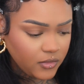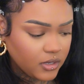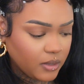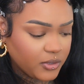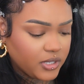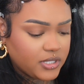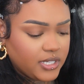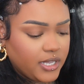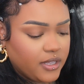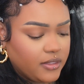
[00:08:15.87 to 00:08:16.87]
I'm gonna
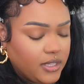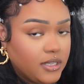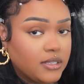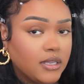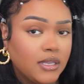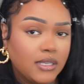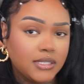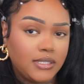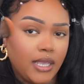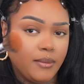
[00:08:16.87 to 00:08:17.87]
take the
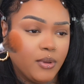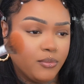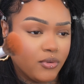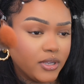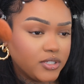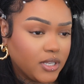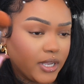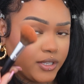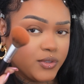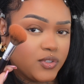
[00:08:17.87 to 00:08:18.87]
same brush that I
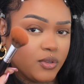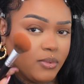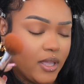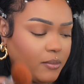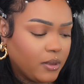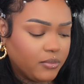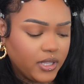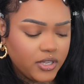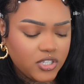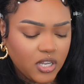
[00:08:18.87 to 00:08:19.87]
used to apply my blush,